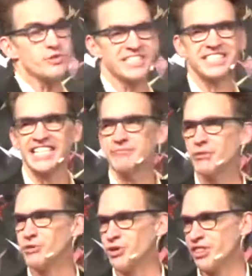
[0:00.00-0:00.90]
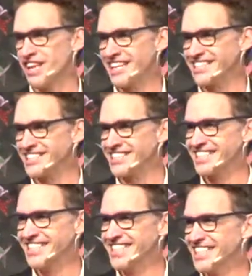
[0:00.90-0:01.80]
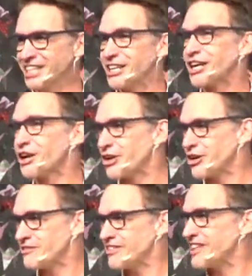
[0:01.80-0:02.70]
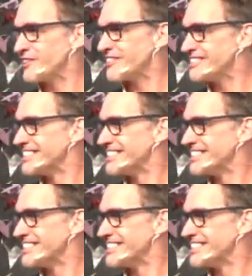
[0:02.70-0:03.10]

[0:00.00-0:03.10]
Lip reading: esteemable things. Go figure.